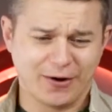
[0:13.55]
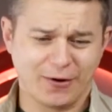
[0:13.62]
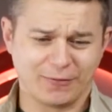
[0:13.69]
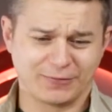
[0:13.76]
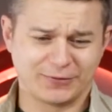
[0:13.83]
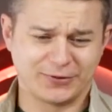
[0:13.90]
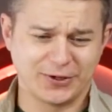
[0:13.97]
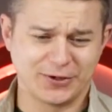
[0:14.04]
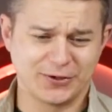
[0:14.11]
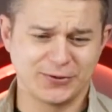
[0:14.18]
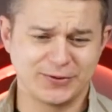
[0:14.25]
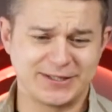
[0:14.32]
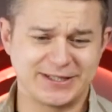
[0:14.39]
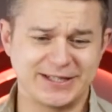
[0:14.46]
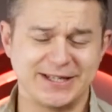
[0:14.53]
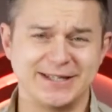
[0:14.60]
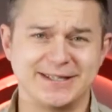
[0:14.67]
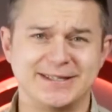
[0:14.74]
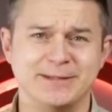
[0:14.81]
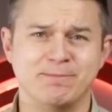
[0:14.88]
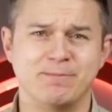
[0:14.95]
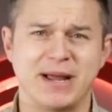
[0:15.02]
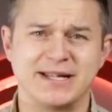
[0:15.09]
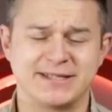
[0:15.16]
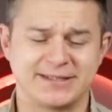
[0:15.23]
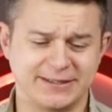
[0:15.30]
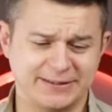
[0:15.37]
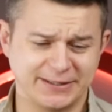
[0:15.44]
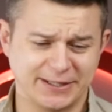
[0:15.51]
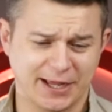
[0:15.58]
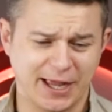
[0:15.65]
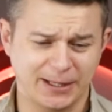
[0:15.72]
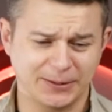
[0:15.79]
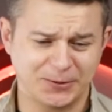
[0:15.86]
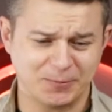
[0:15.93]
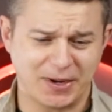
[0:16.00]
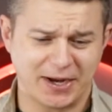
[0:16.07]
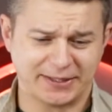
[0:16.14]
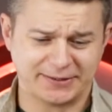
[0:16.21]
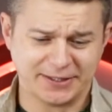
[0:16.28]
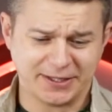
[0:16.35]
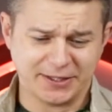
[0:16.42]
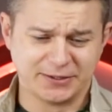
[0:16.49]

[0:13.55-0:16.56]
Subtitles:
of those is the best, the ultimate,